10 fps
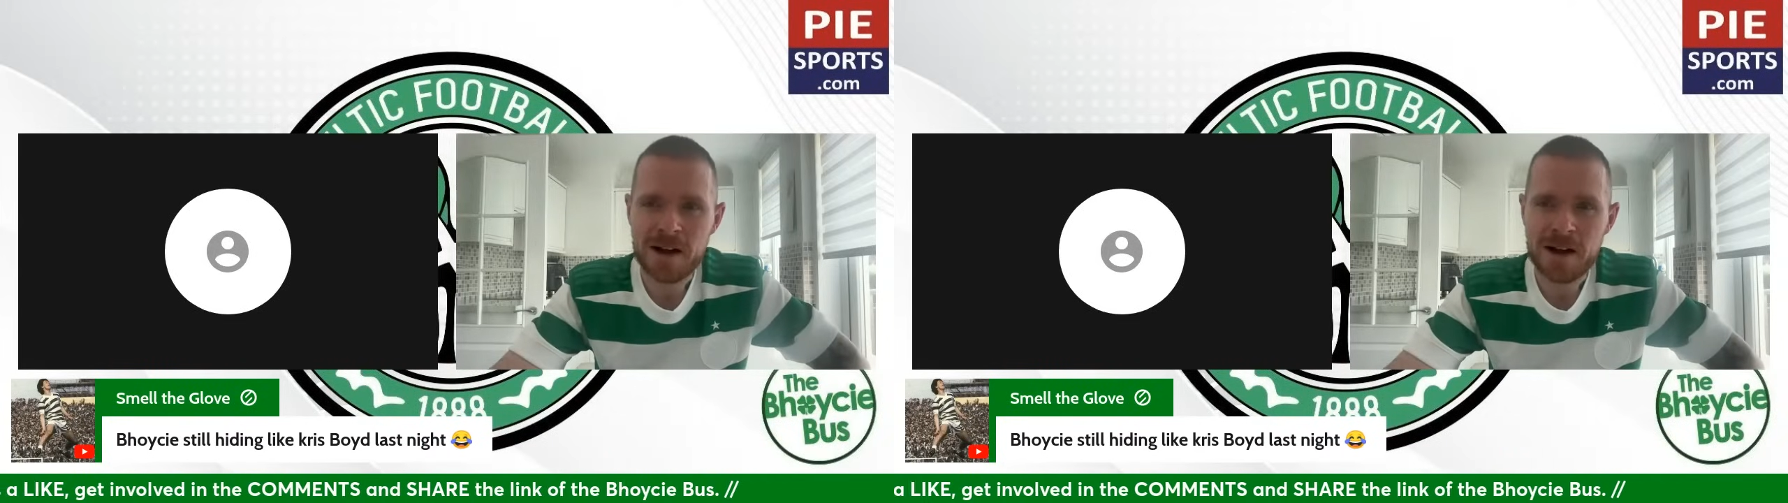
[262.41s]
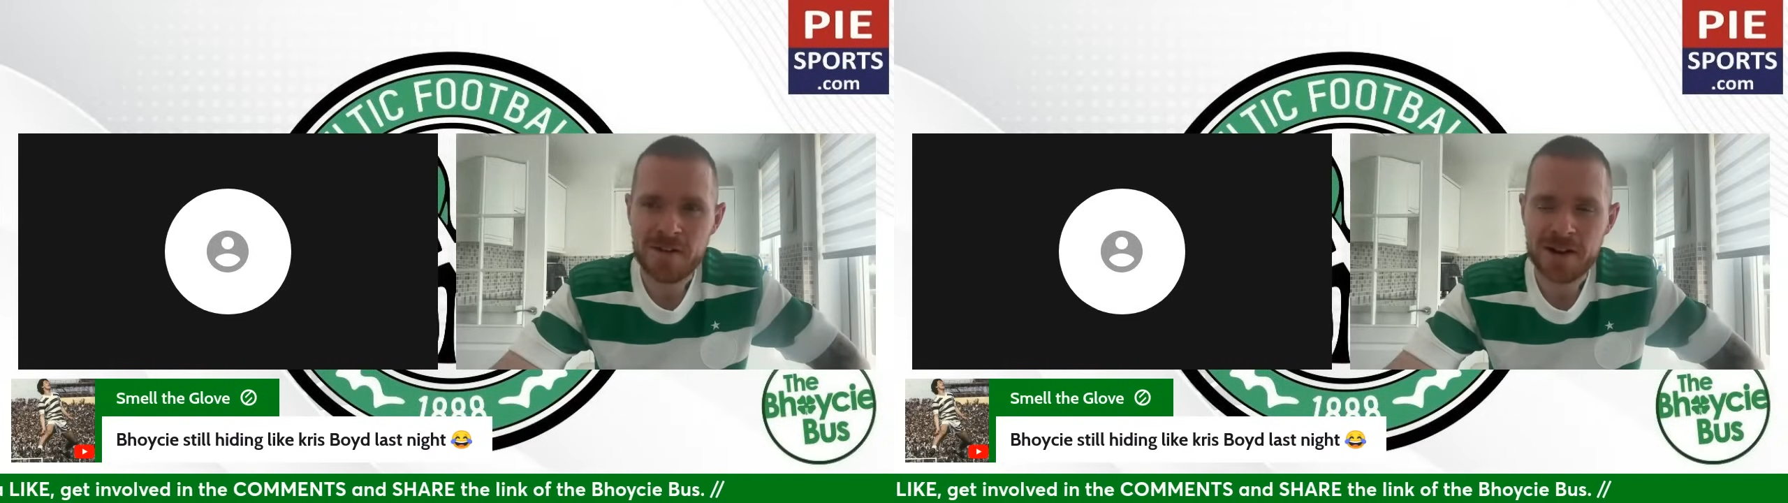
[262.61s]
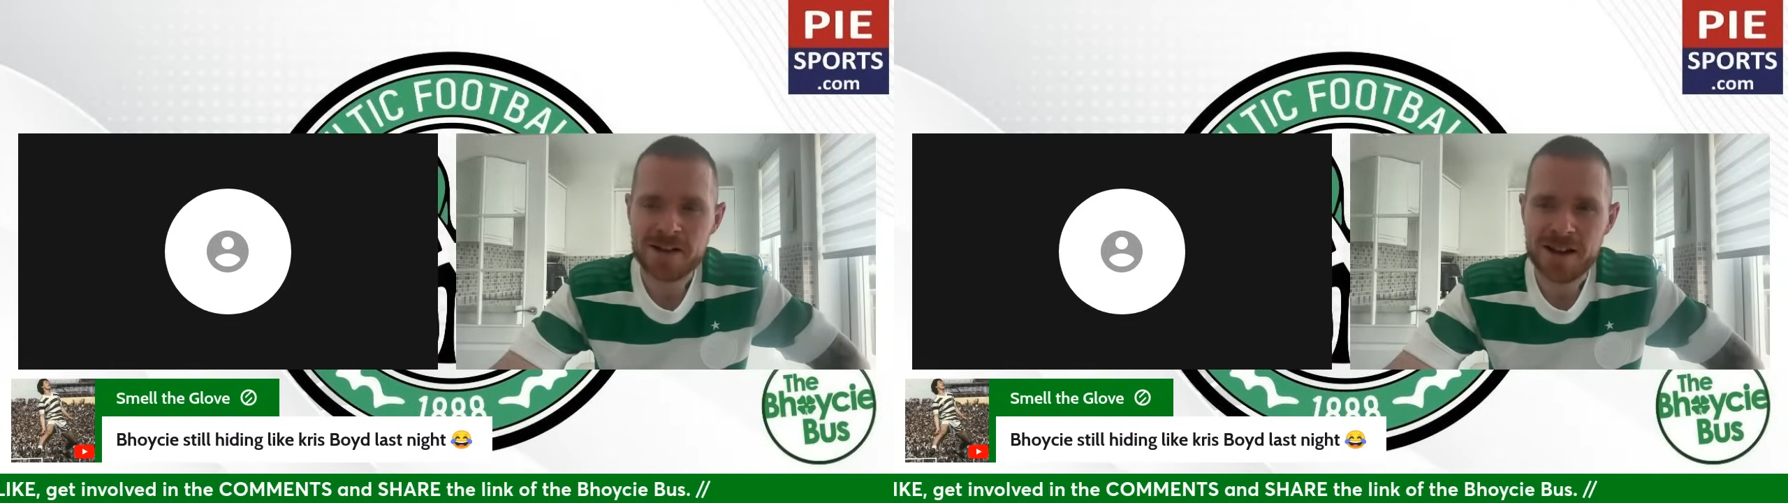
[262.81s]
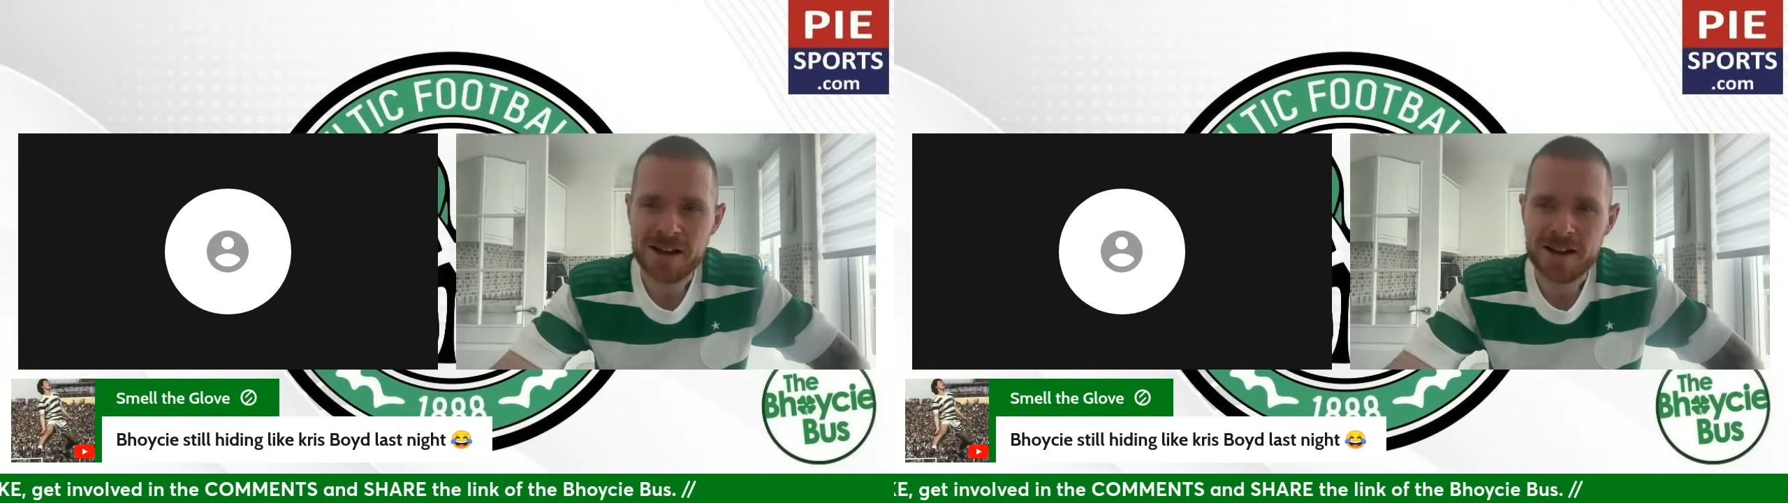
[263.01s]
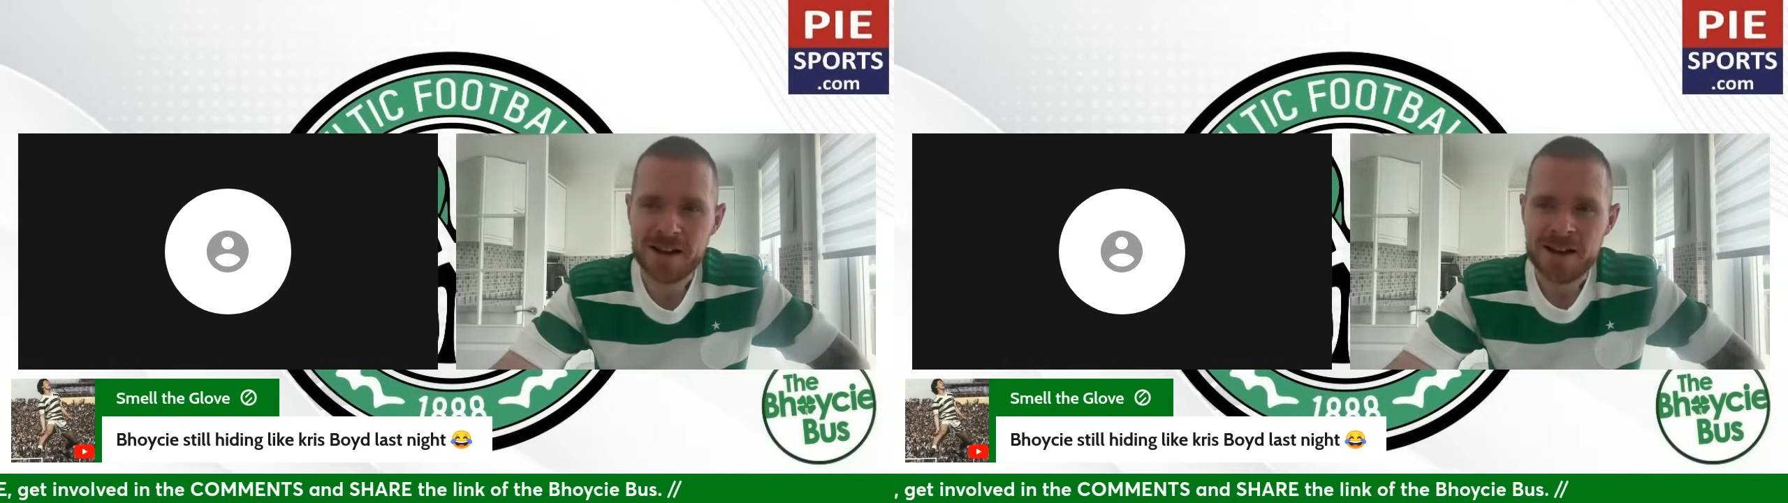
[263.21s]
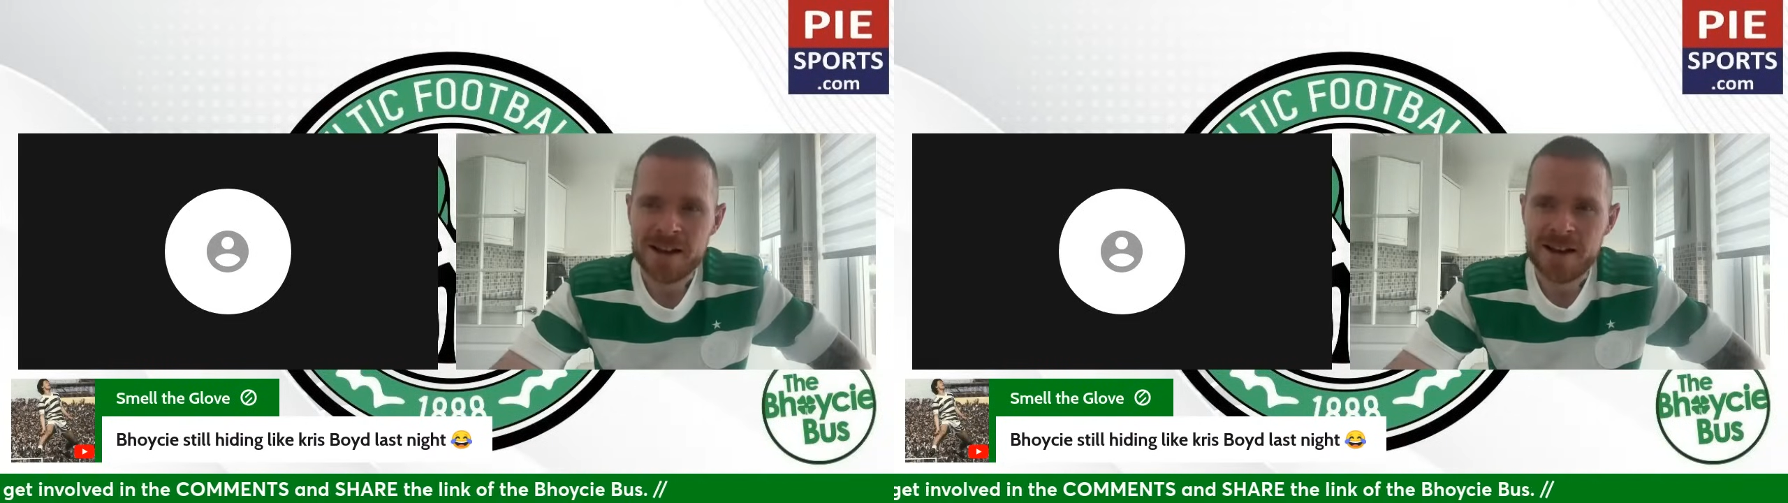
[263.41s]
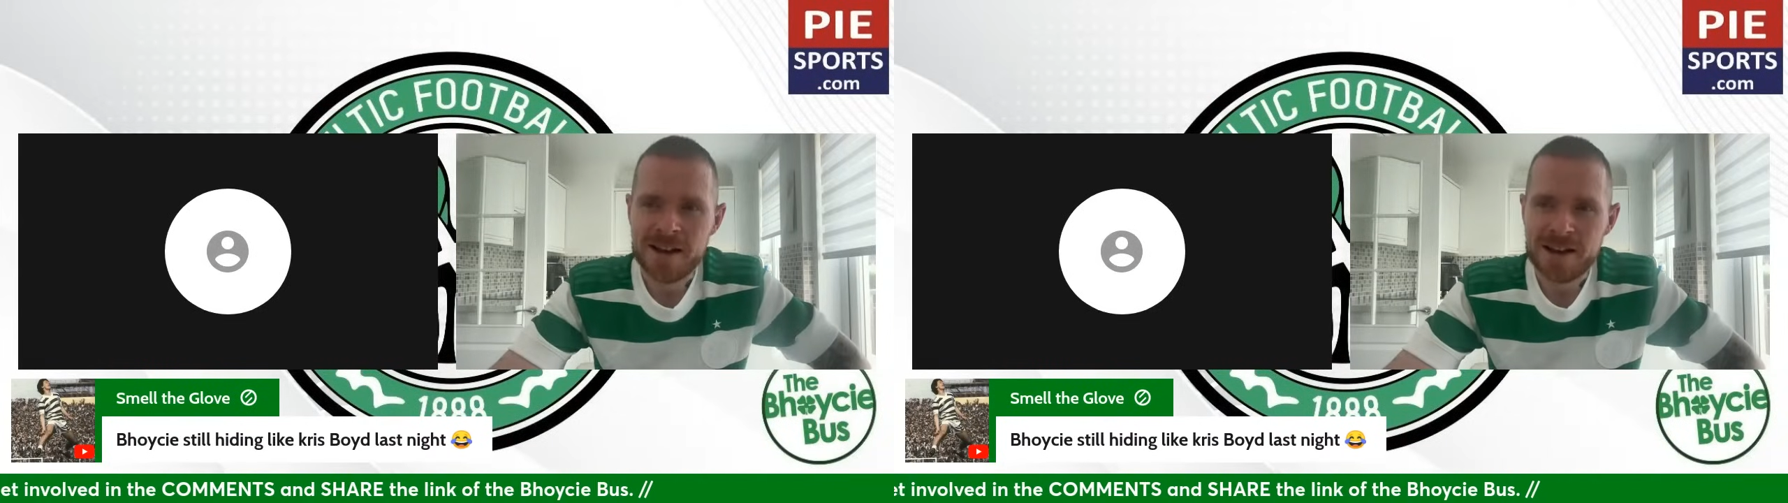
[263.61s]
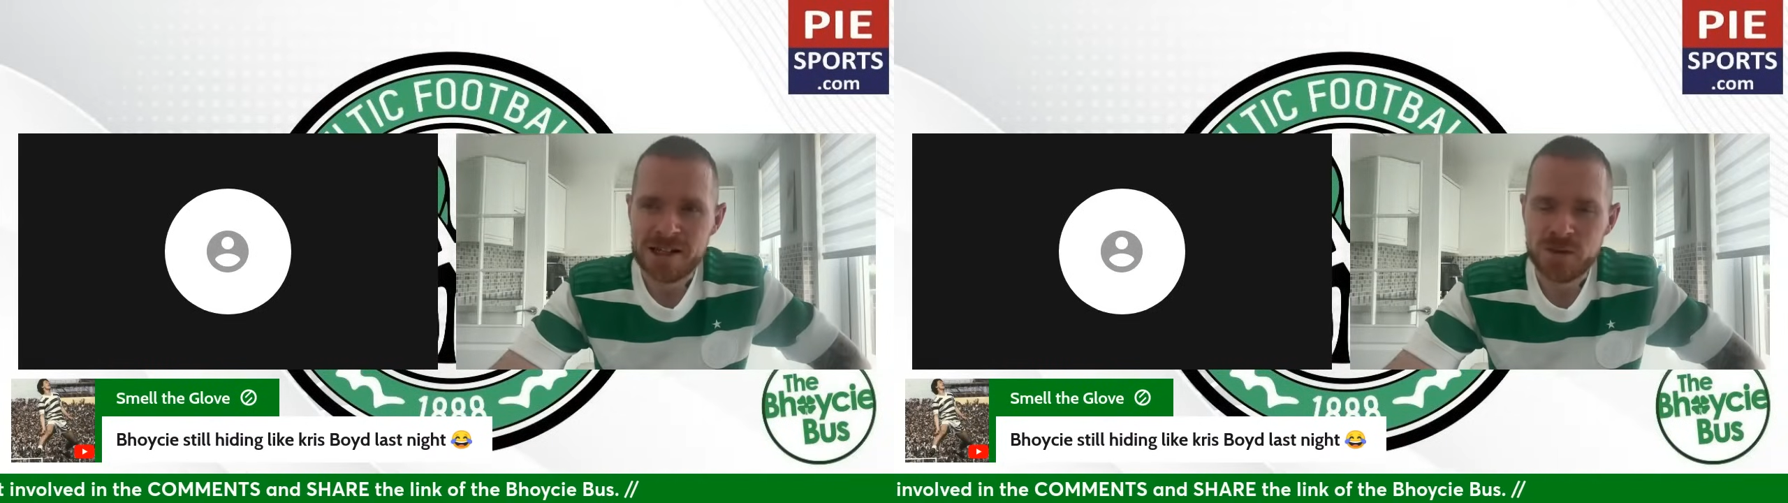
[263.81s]
I think that
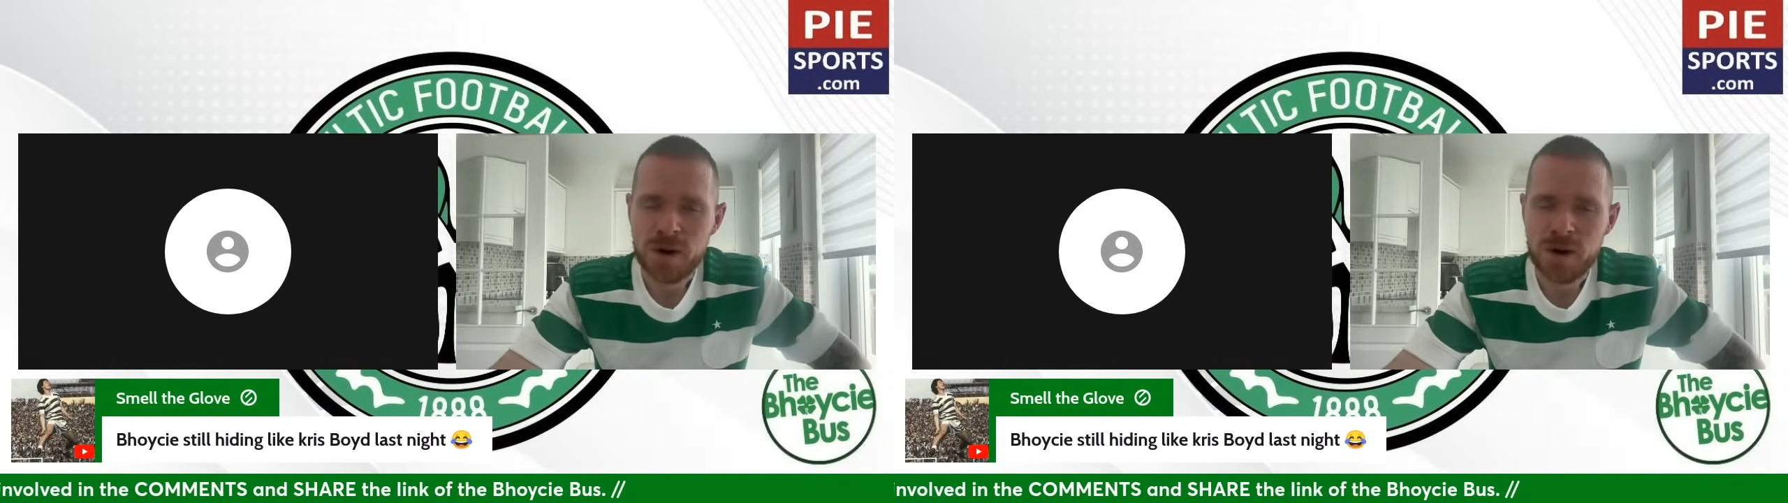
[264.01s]
he's